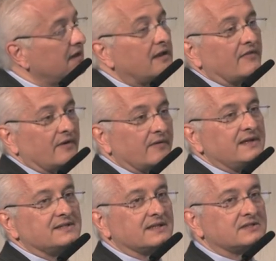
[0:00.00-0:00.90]
here there
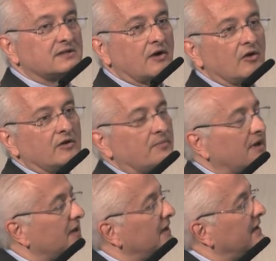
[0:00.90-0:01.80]
is a strong
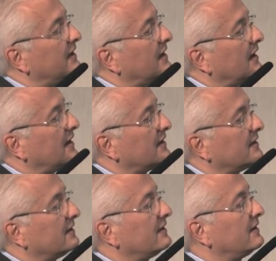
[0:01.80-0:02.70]
preclinical
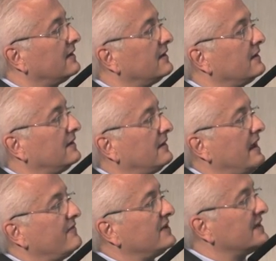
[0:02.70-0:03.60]
uh,
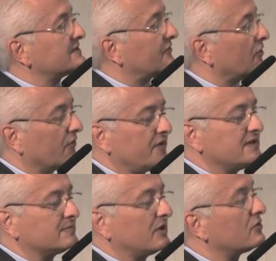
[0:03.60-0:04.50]
evidence for
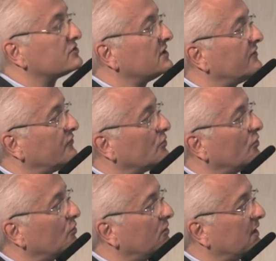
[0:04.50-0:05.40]
this, because if you
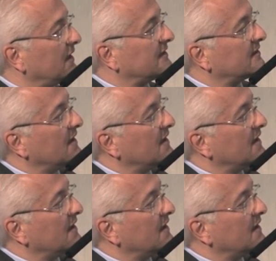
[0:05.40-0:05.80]
look at